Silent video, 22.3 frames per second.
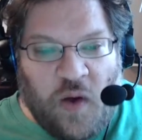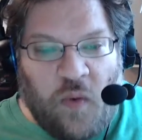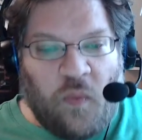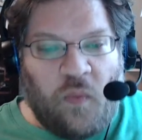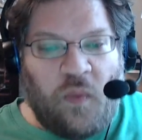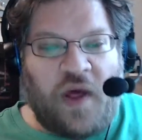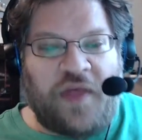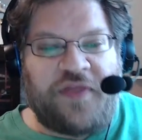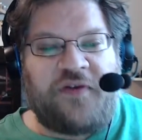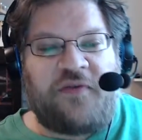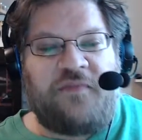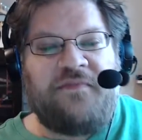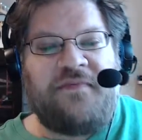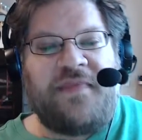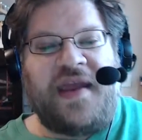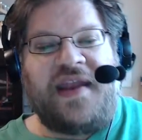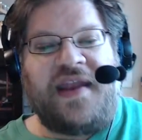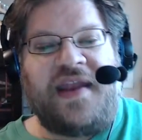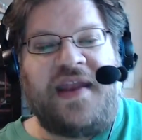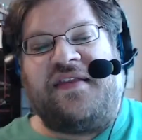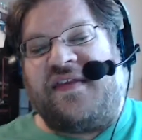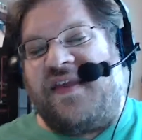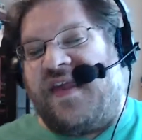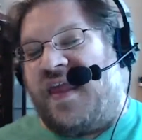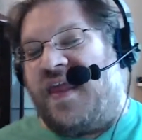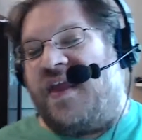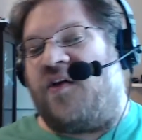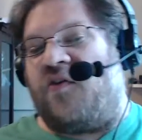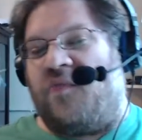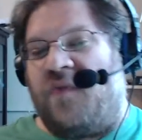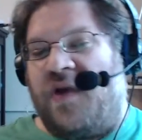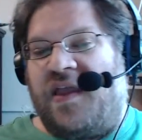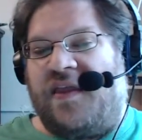While there are many
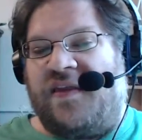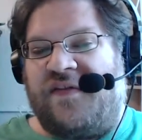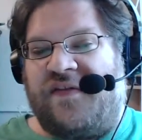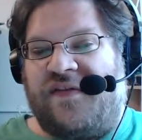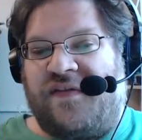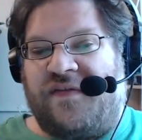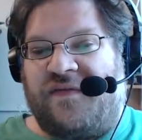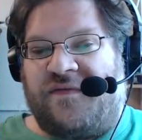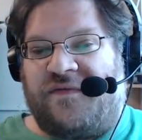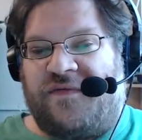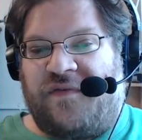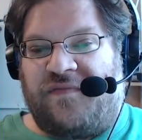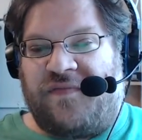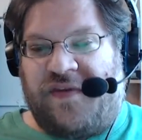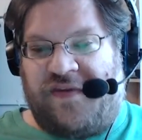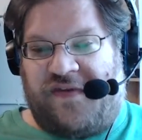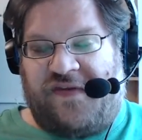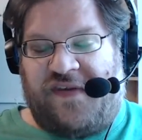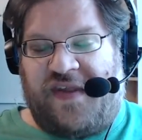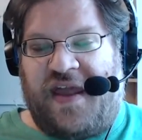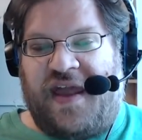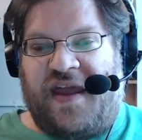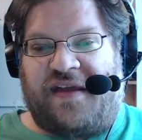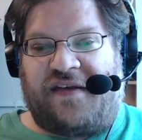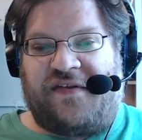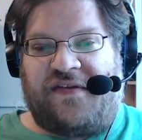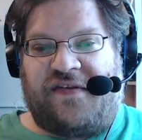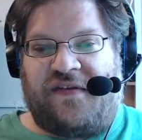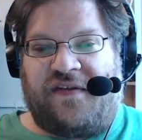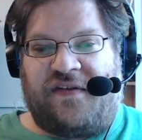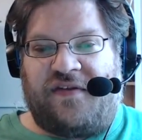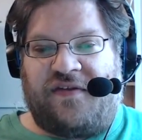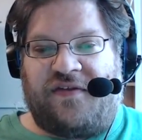takeaways from this
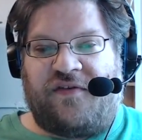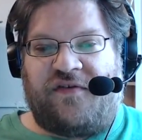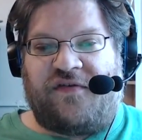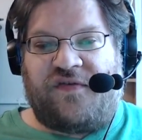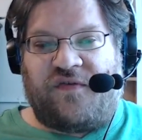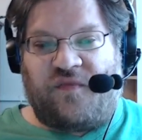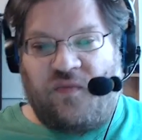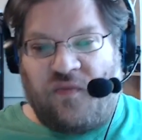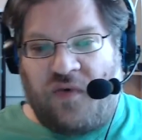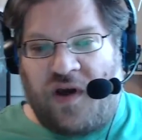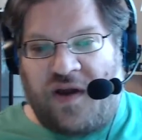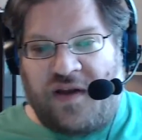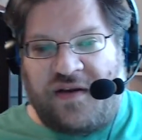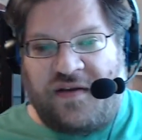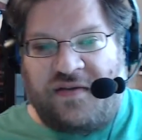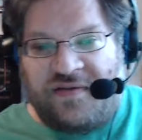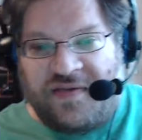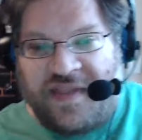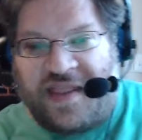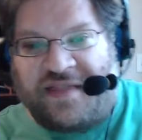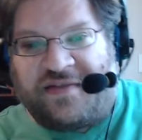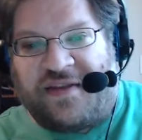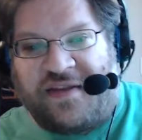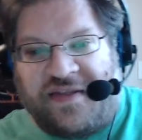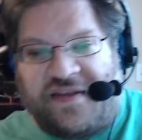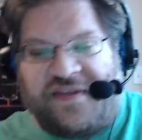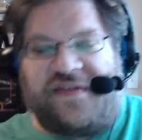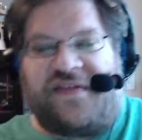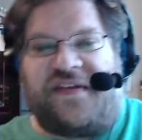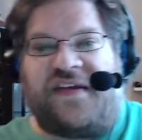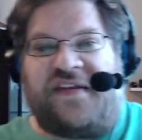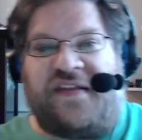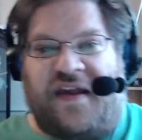text, there's one lately that
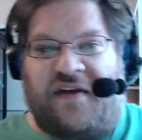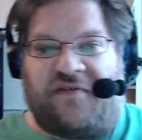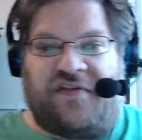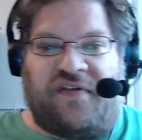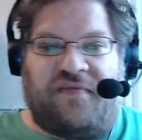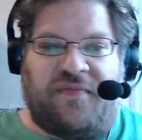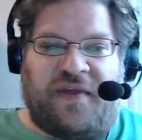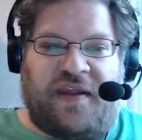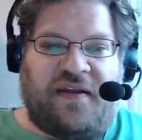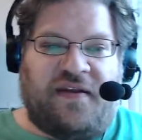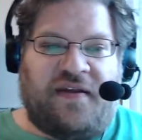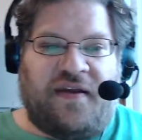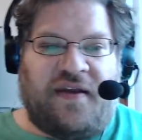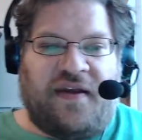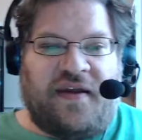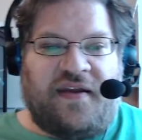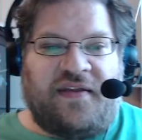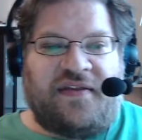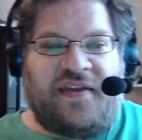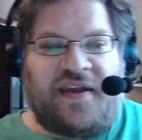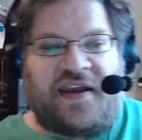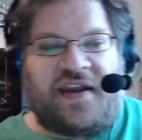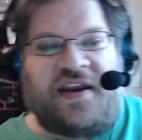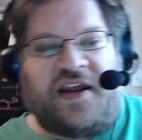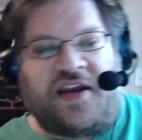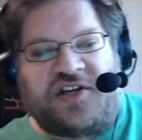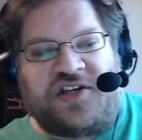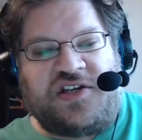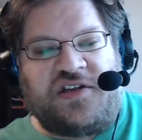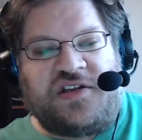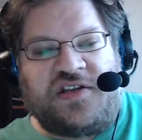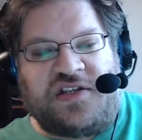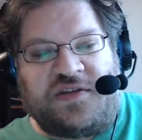sticks out to me: the
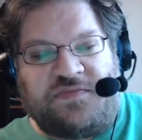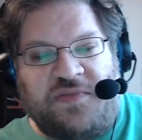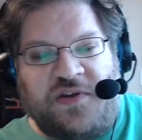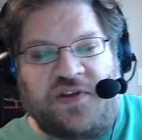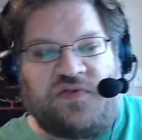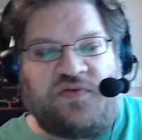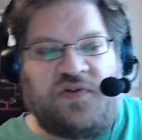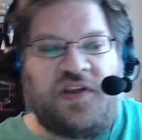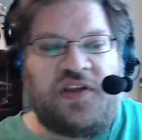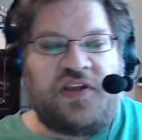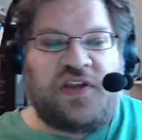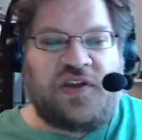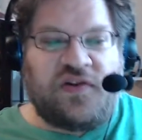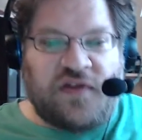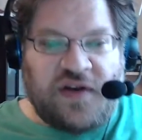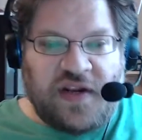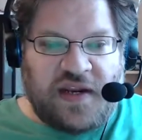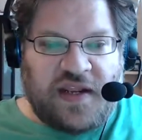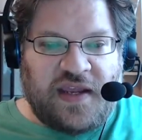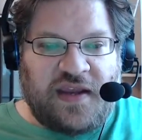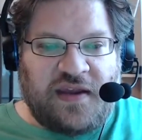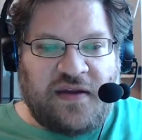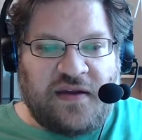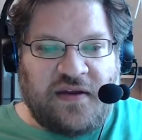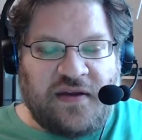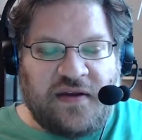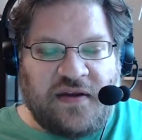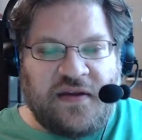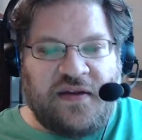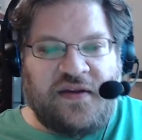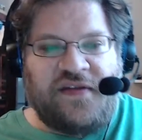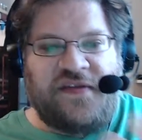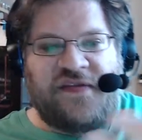connections between unity,
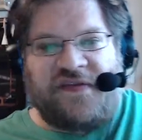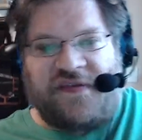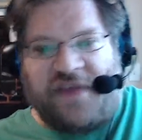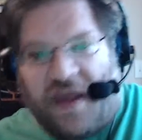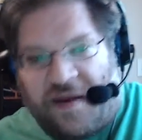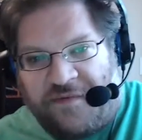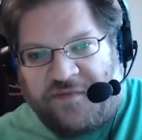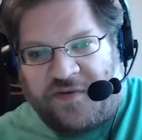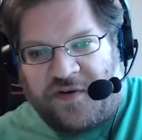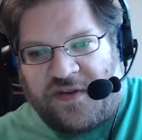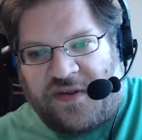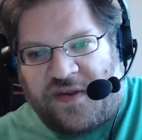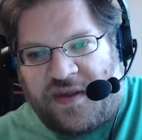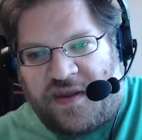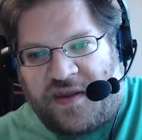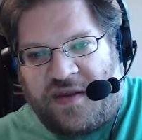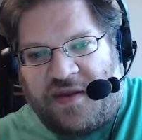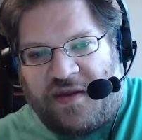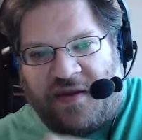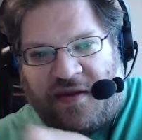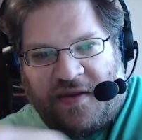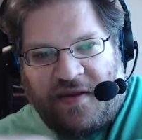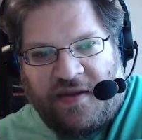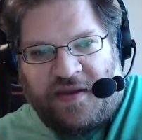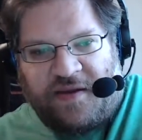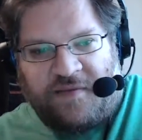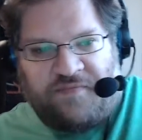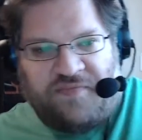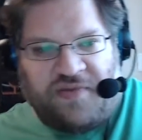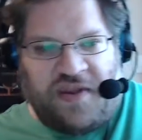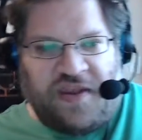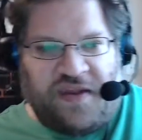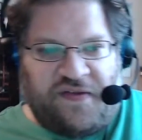sovereignty,
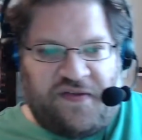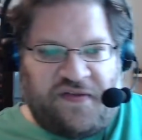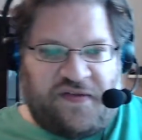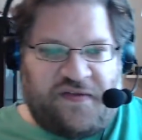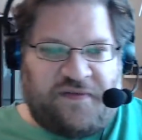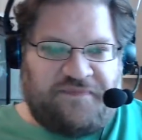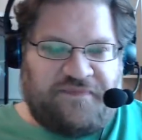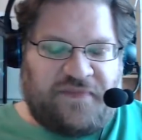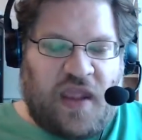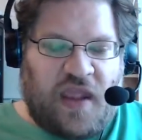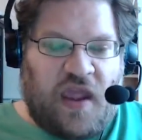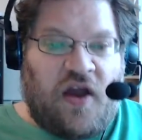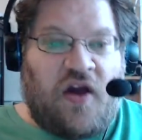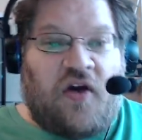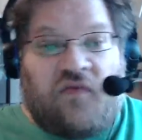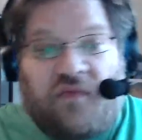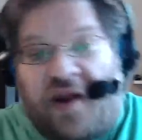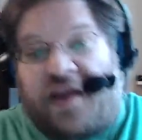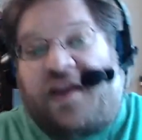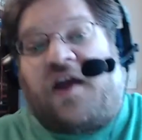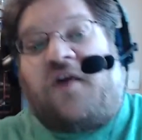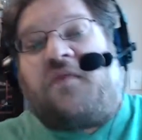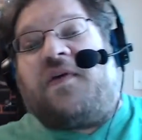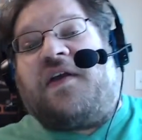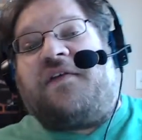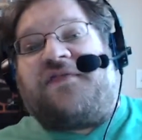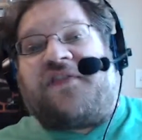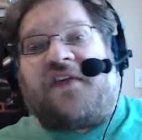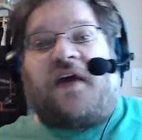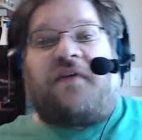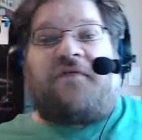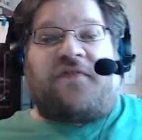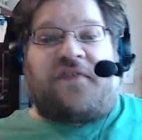and peace. Right now we have
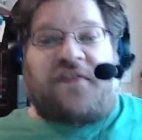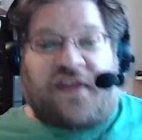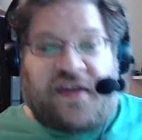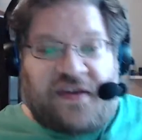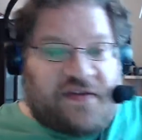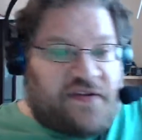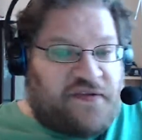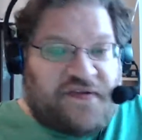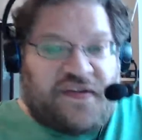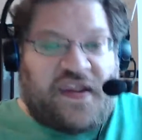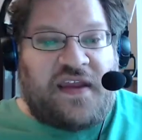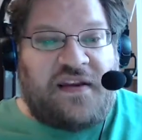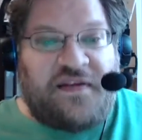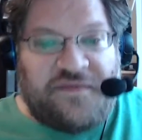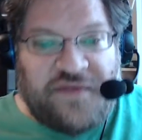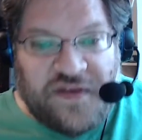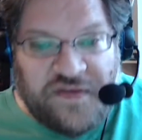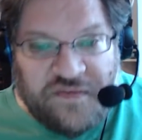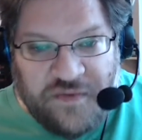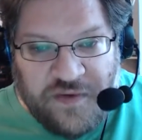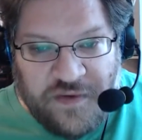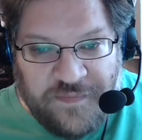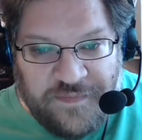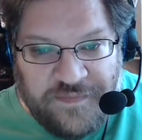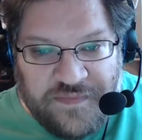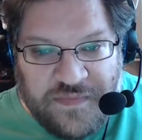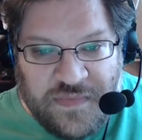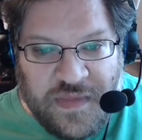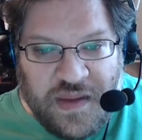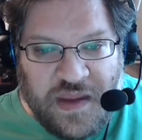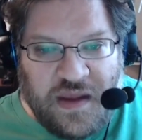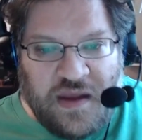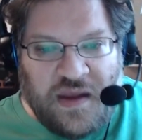sovereignty, the state of Israel.
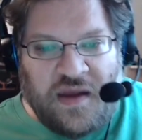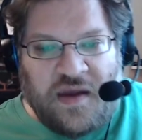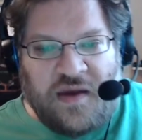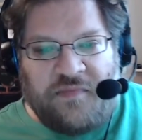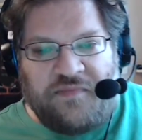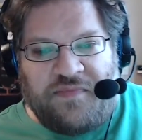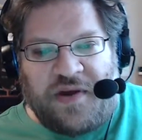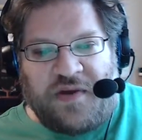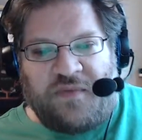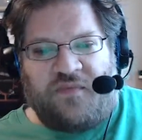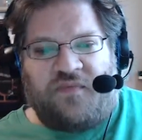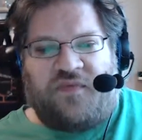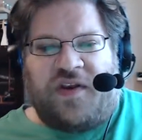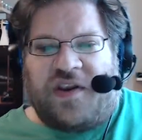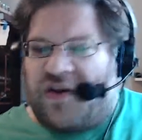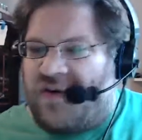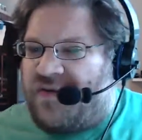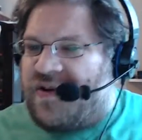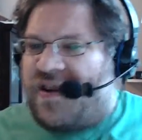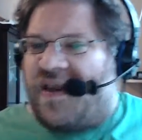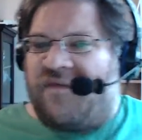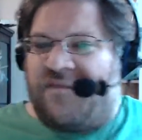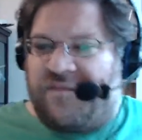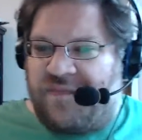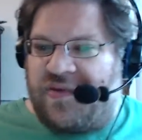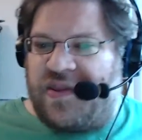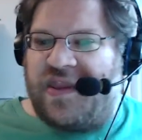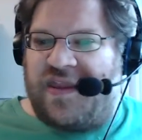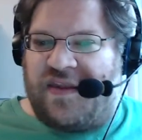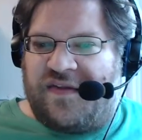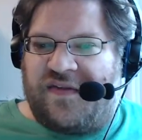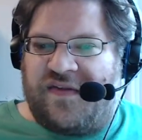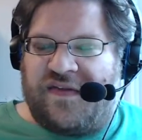But we don't have
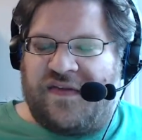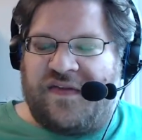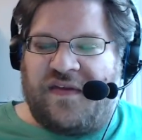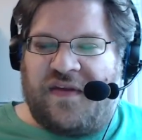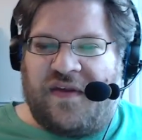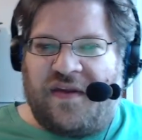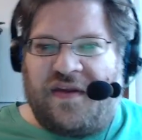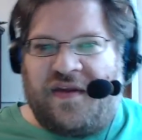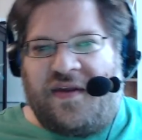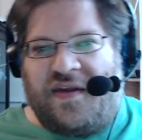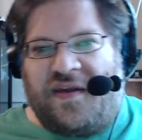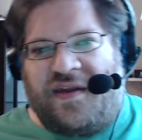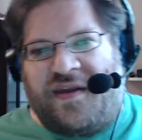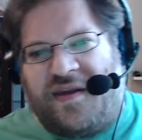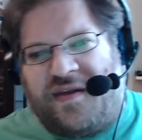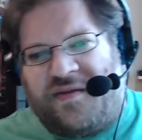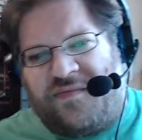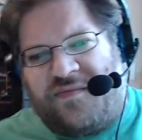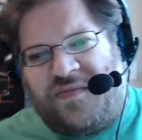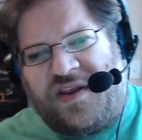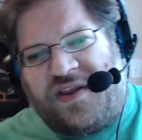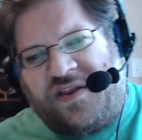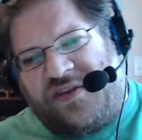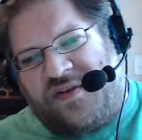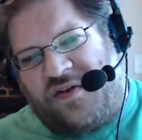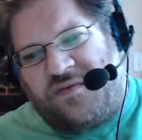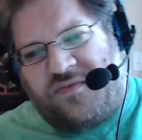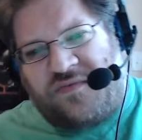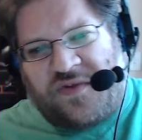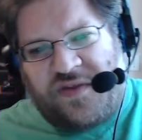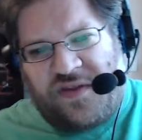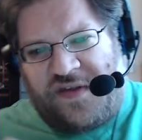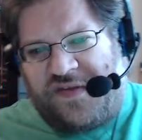peace, and we
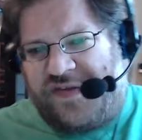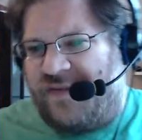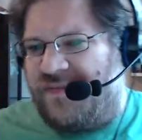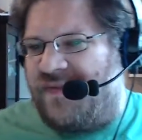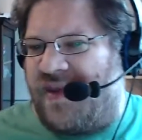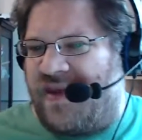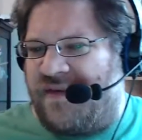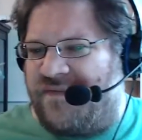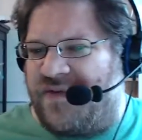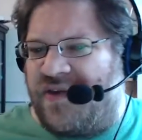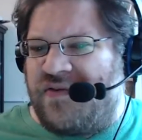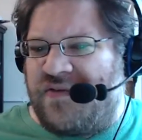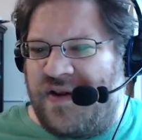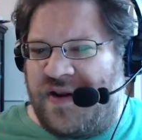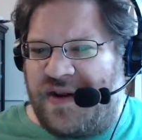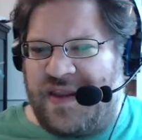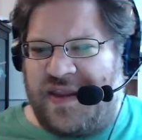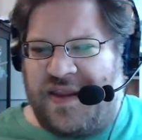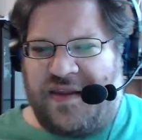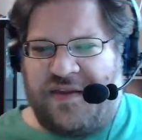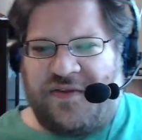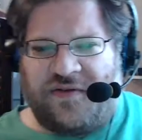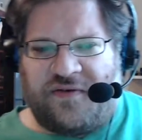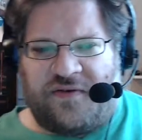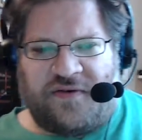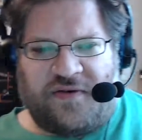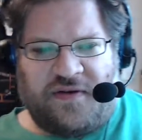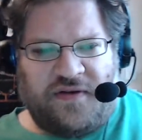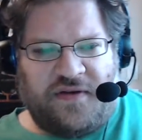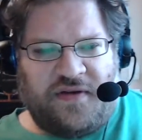don't really seem to have unity either.